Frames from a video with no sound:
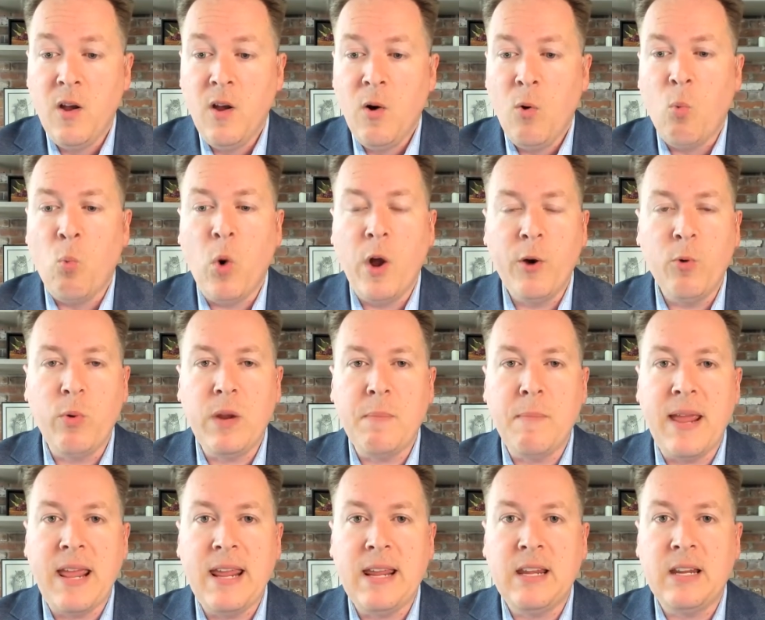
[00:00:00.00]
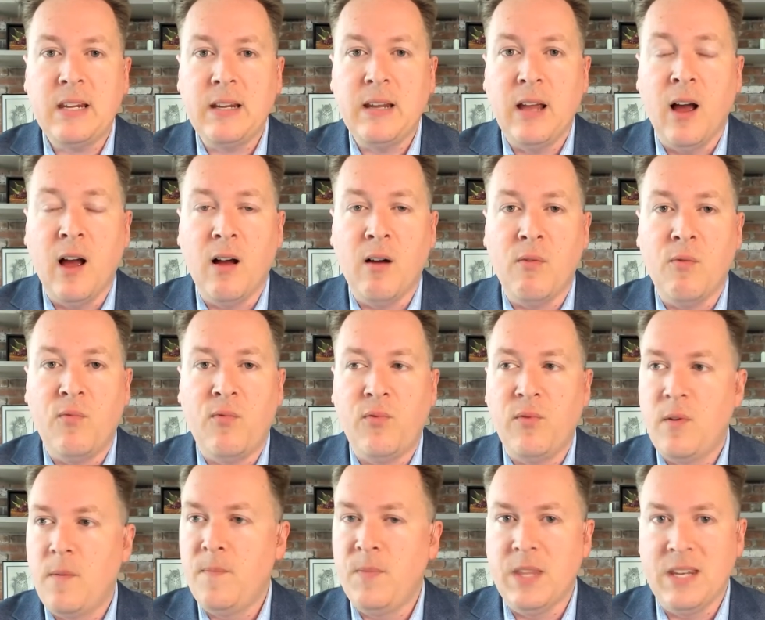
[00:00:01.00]
What do we make of
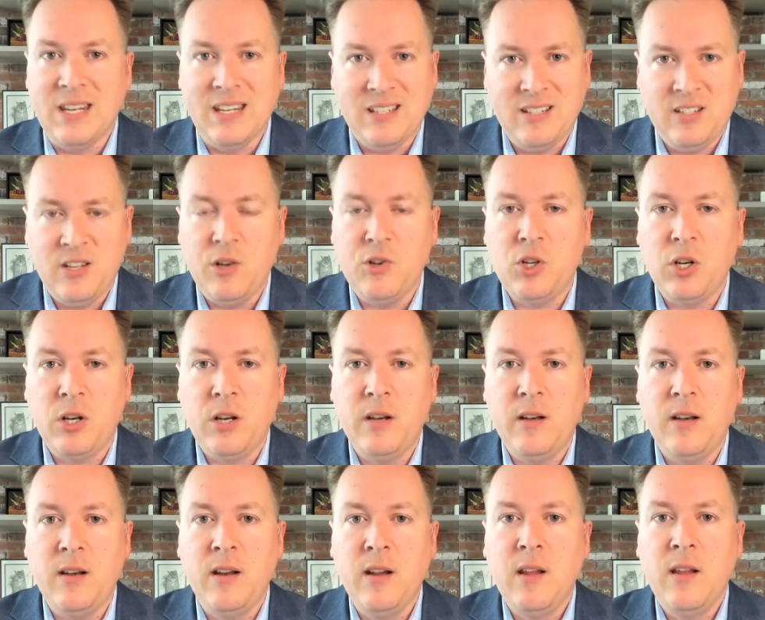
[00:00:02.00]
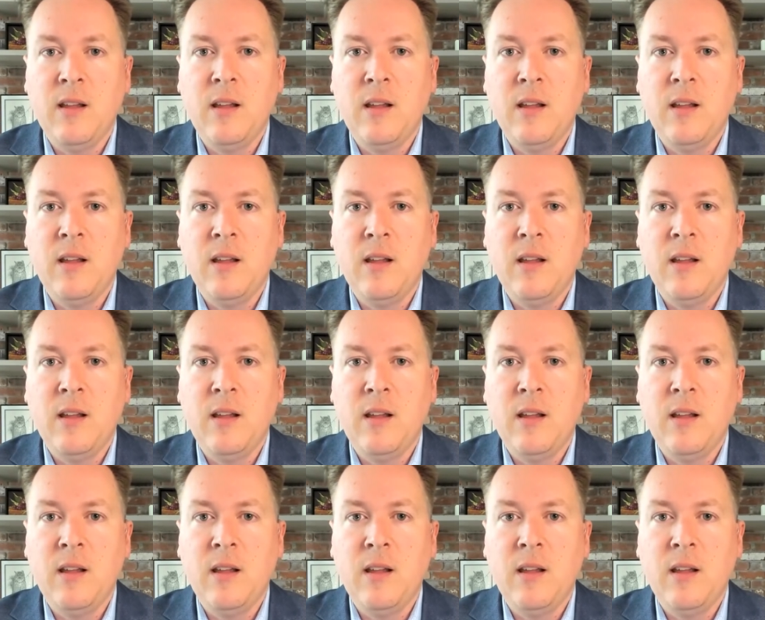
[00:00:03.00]
the decision,